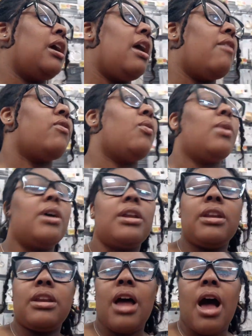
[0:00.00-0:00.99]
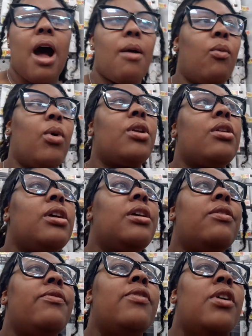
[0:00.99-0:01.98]
And for one, I wonder
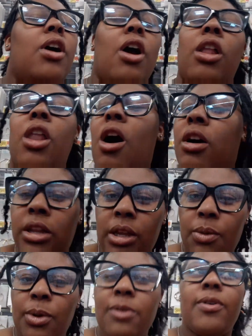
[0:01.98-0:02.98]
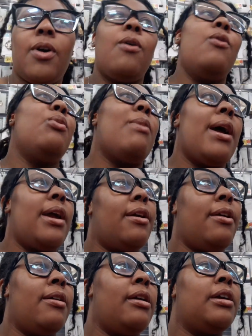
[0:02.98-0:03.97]
if a claw clip will even hold my
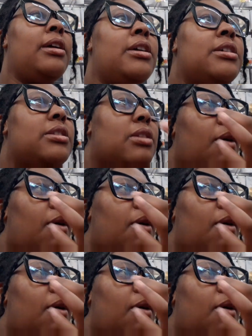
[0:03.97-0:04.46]
hair. So